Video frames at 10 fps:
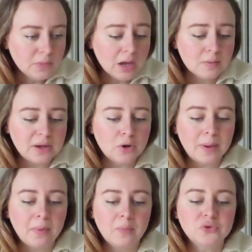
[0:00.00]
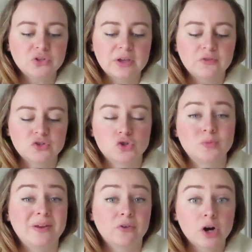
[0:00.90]
I know my mom was looking for
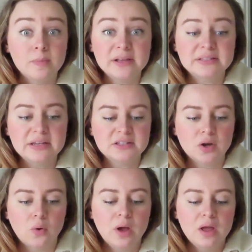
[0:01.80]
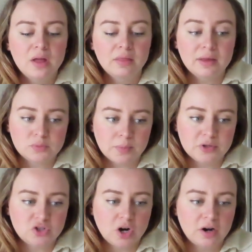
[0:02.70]
social media for her business, so that's where I'm
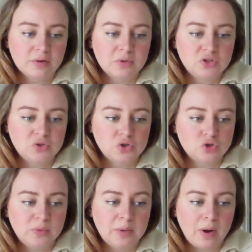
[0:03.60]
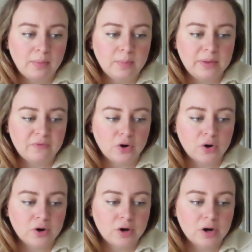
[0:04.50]
gonna start, and I'm gonna do social media probably for
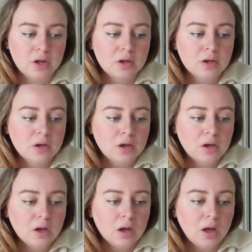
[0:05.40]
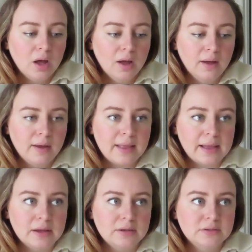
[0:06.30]
her
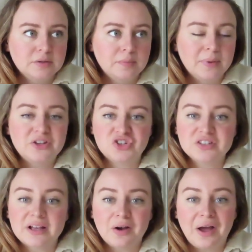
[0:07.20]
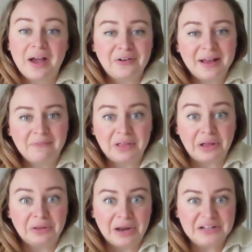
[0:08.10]
But it's just like I already have
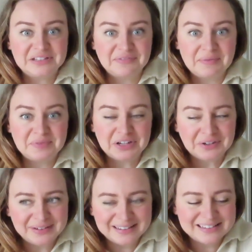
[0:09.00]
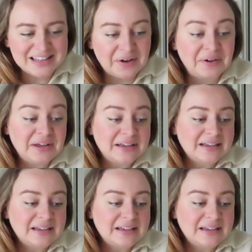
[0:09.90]
like a lot of stuff I'm doing, so